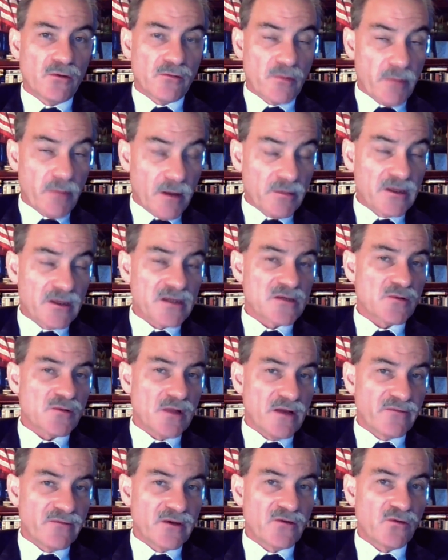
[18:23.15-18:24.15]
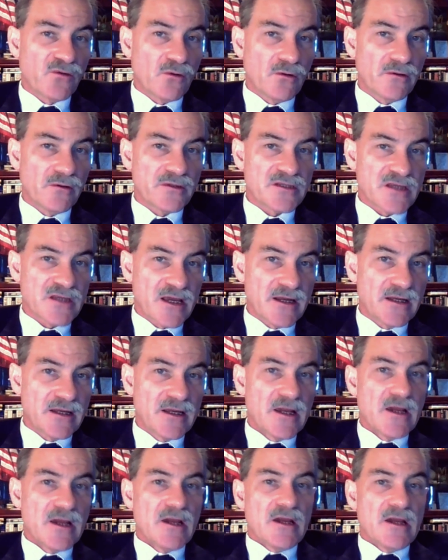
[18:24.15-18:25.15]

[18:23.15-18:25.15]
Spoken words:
the Republicans will have control of the Senate